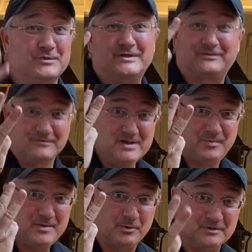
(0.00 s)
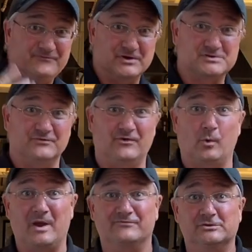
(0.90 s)
3 people live there so far.
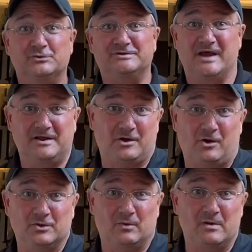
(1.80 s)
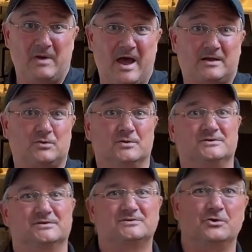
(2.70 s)
We have the lieutenant all the way back towards
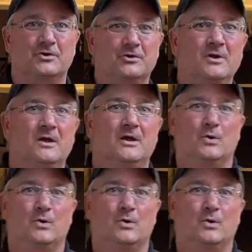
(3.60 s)
the stern.